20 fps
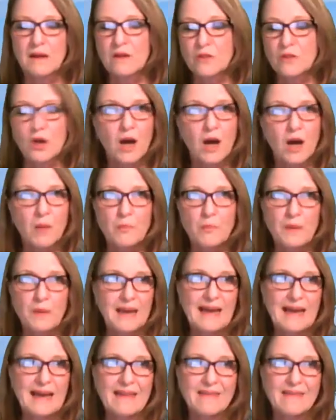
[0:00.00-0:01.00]
The comp
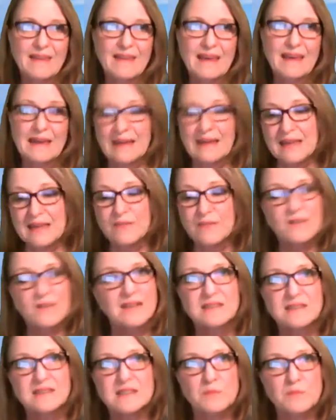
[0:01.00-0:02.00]
plan there even
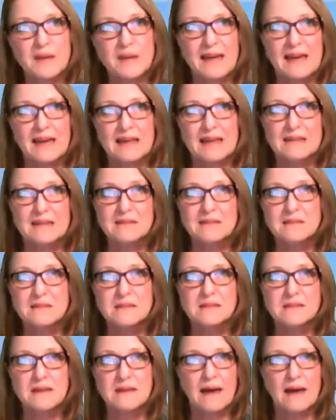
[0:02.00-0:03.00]

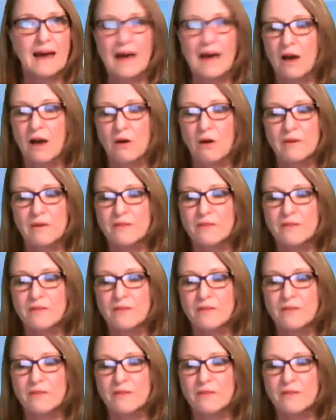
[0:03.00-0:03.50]
explains how,